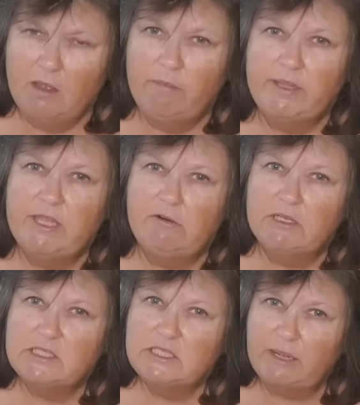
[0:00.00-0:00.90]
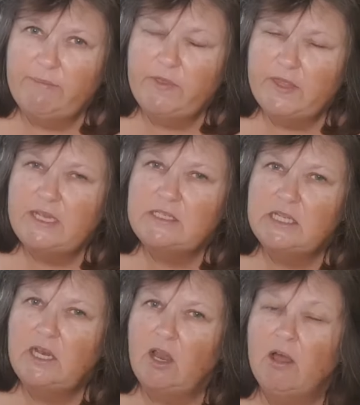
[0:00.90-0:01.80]
but there are some things
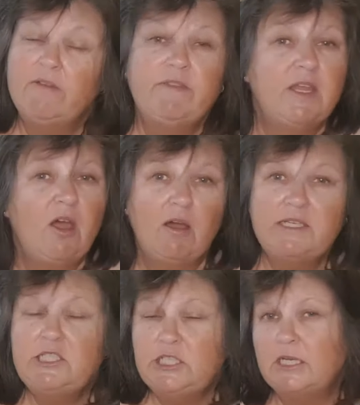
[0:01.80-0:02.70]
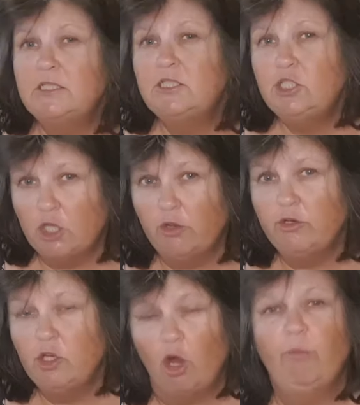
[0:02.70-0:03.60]
in life that I just
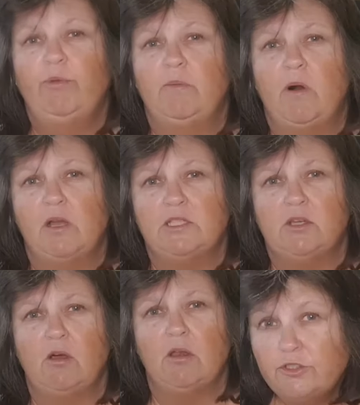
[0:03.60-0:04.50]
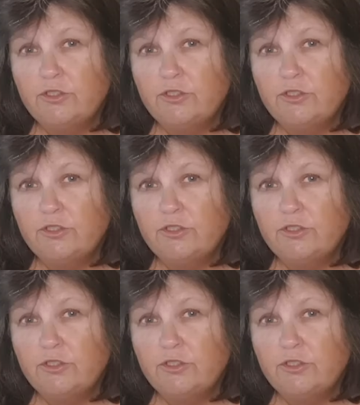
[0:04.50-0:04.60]
don't compromise on.